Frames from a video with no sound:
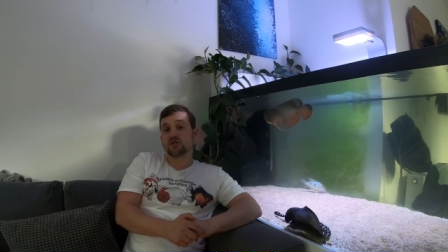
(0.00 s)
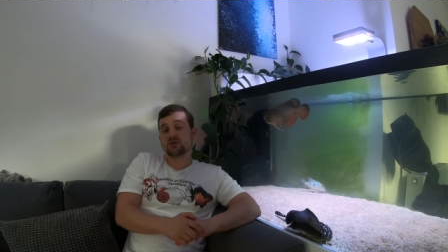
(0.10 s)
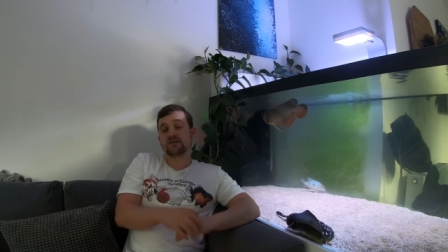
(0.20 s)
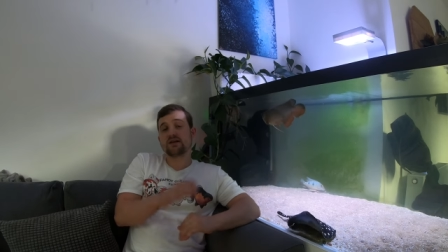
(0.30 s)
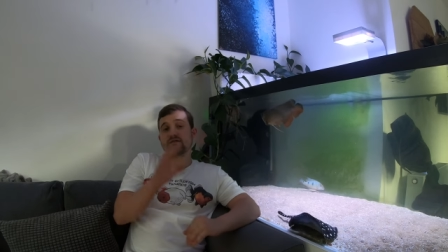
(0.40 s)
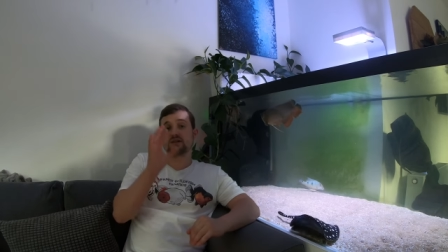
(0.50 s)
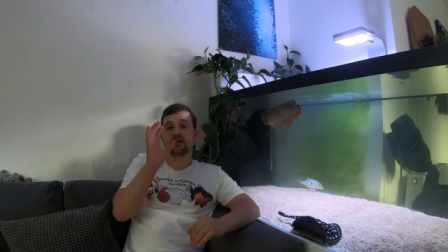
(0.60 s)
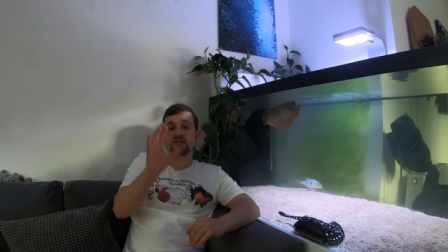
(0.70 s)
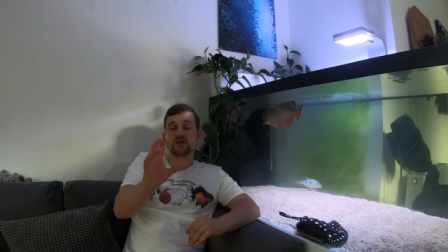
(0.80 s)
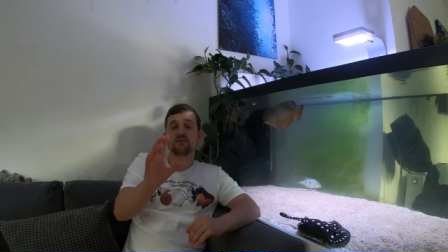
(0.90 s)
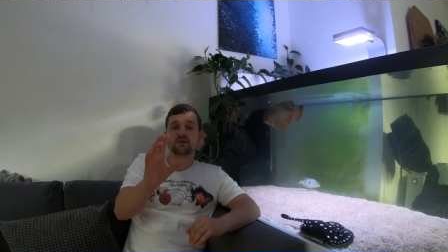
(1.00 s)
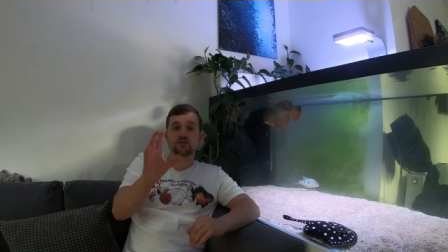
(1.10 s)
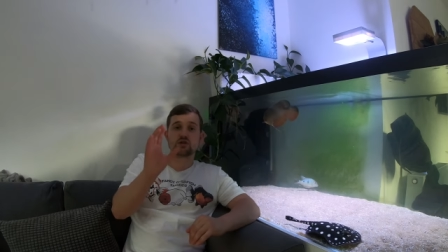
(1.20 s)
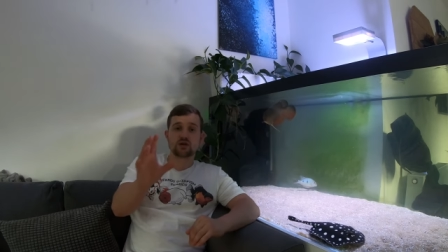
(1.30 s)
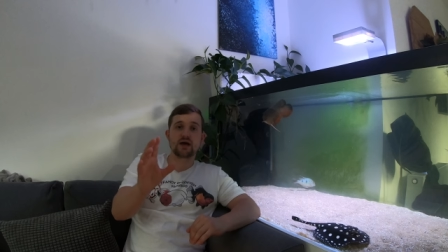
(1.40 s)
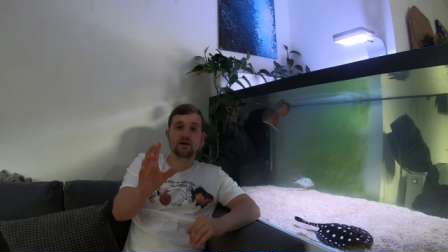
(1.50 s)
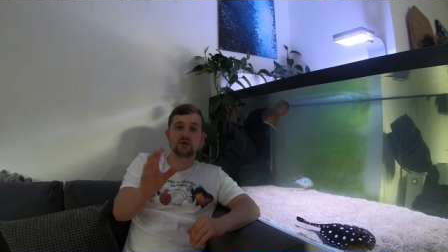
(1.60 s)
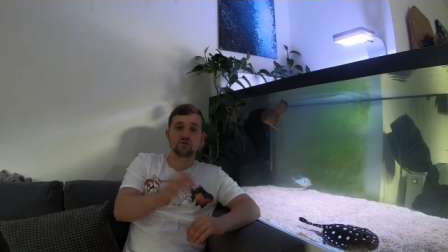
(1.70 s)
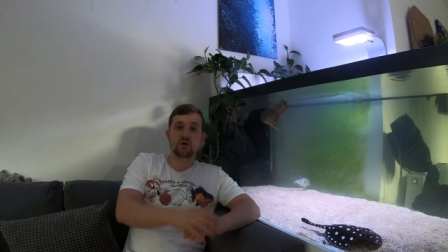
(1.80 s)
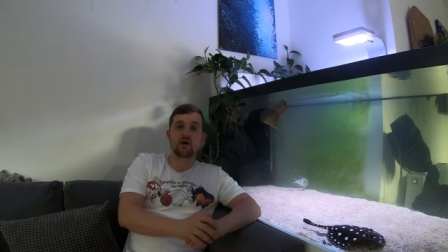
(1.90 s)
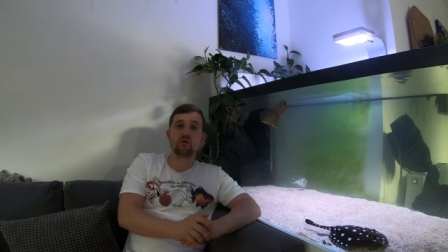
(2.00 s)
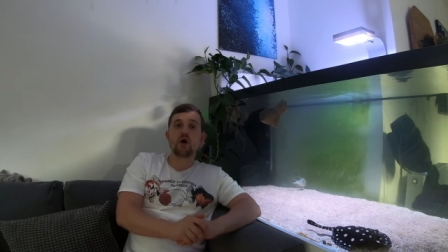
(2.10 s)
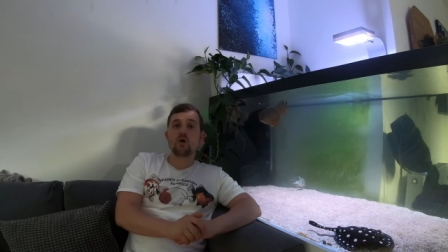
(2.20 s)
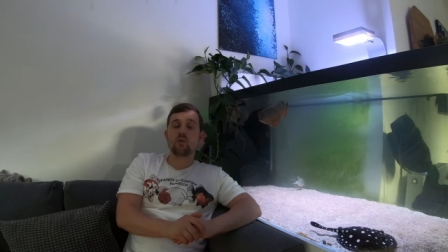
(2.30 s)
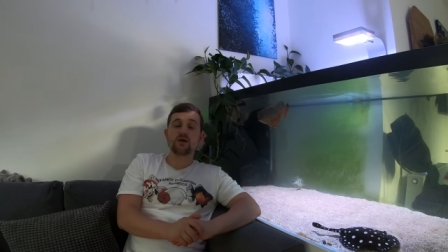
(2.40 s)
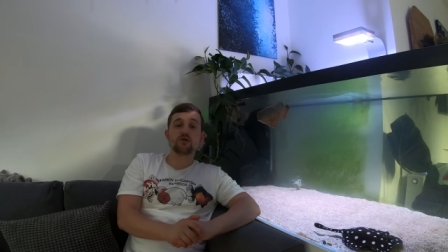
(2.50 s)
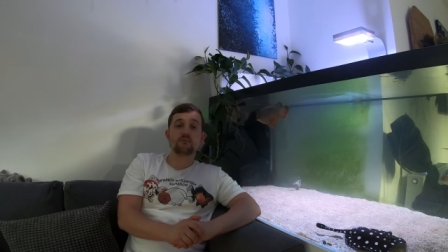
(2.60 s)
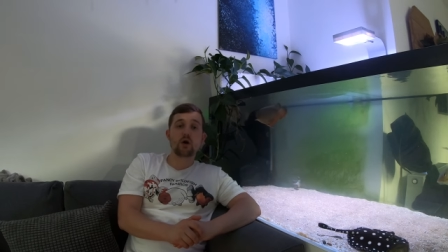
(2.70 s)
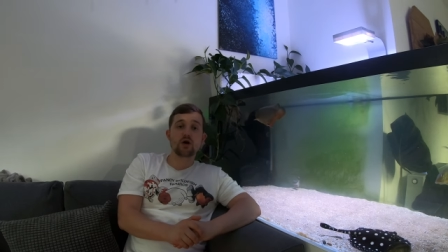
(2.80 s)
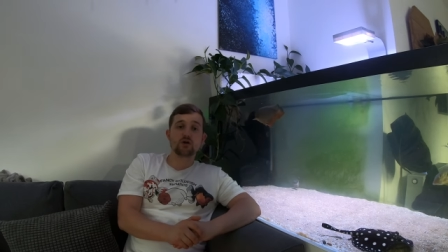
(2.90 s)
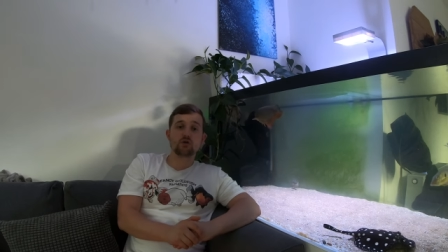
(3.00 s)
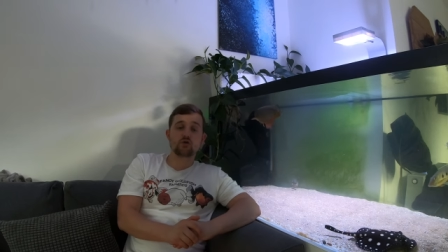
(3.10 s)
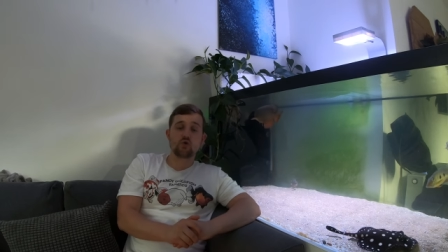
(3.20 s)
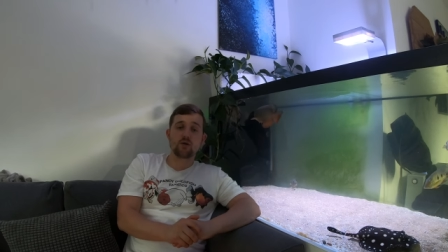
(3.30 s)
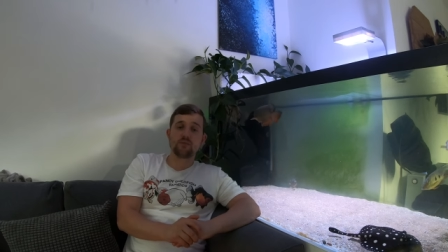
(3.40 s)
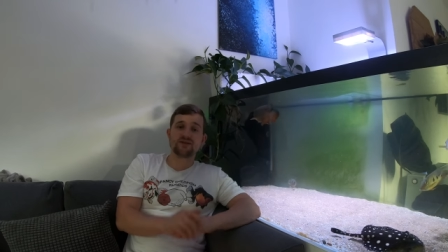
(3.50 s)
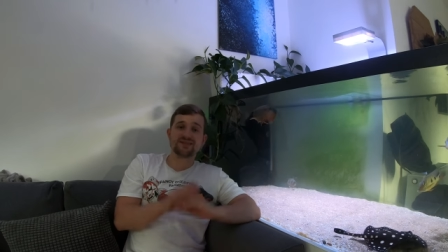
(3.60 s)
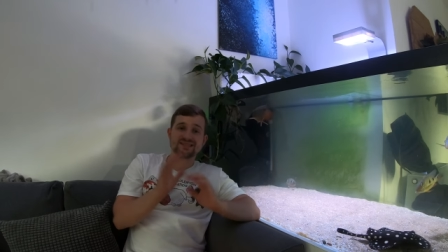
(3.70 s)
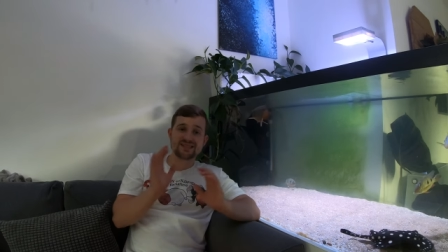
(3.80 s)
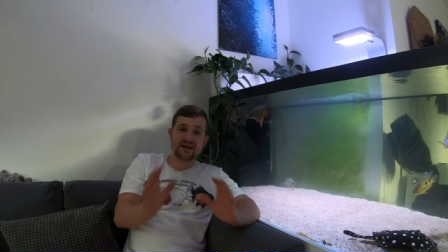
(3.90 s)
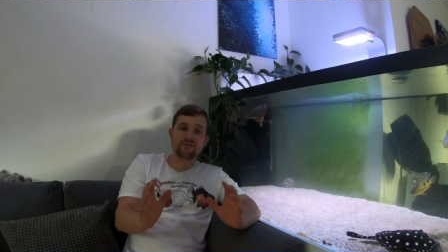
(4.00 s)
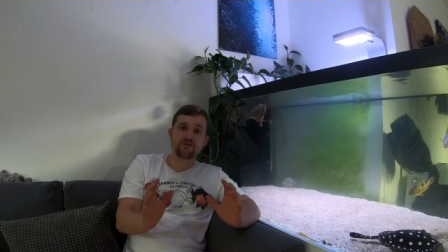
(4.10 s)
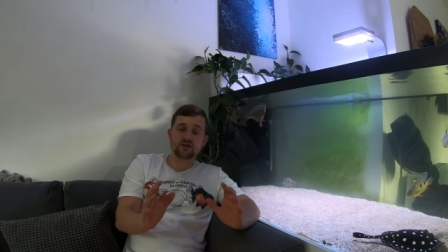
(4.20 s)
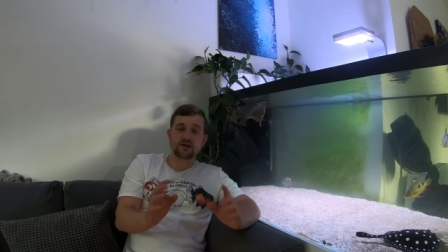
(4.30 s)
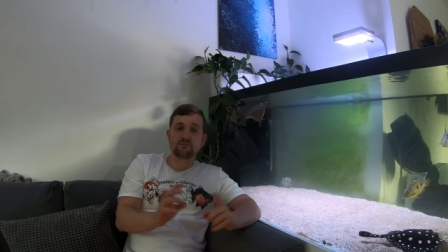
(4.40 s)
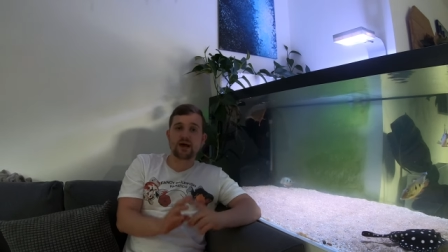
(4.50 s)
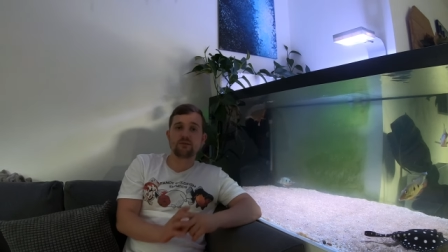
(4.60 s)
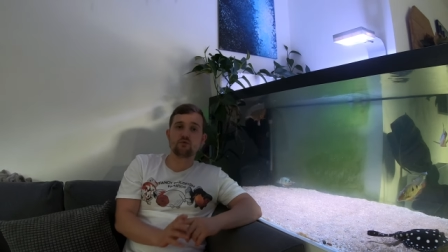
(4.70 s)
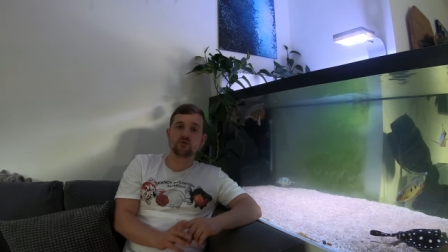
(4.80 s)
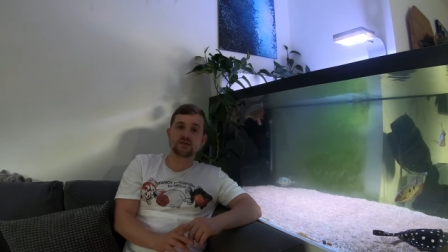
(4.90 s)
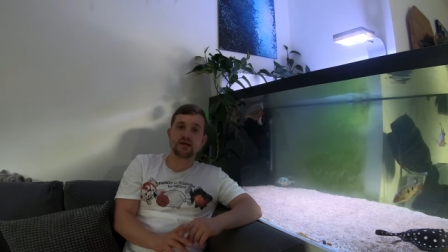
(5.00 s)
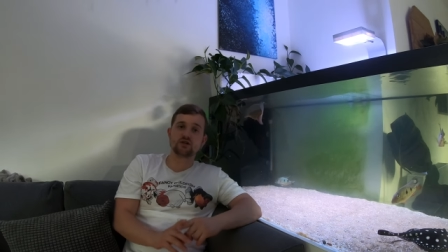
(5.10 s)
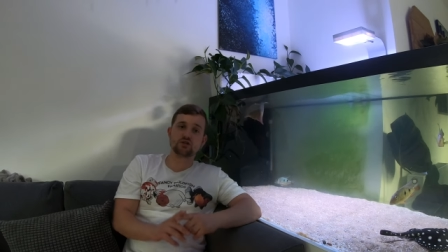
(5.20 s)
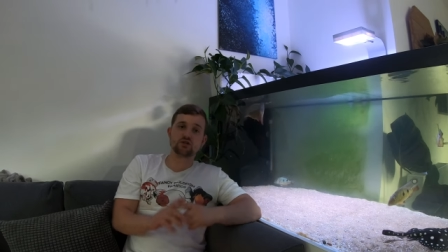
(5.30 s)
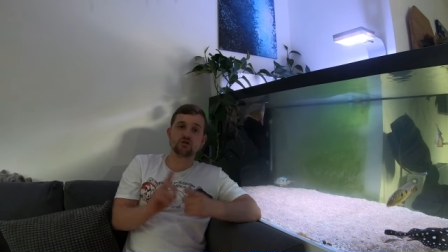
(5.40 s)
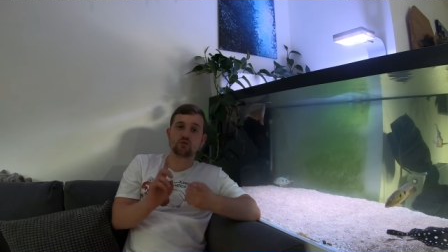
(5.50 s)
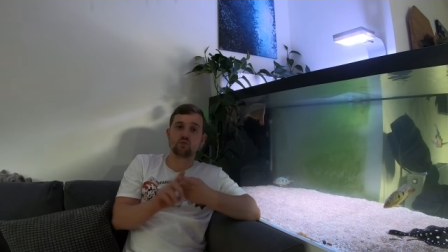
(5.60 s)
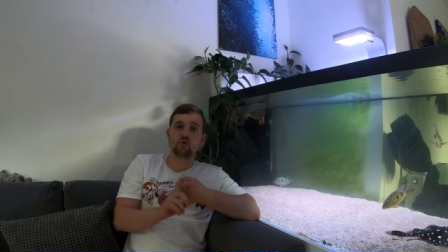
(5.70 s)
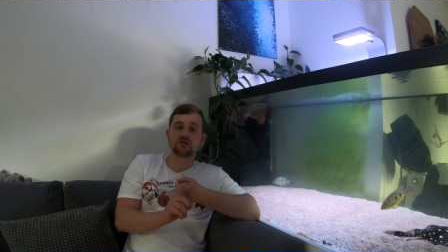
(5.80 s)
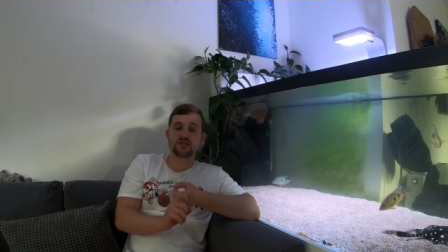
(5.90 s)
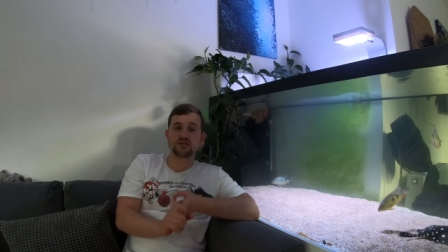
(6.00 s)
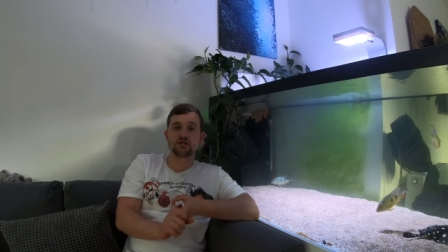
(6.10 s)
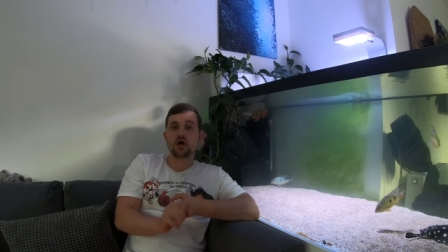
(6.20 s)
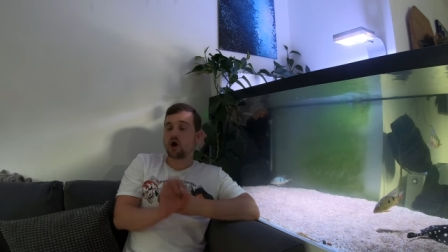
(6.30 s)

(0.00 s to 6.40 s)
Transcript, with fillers: So definitely something to look at as well. When you're buying your equipment, definitely pay more attention to the wattage.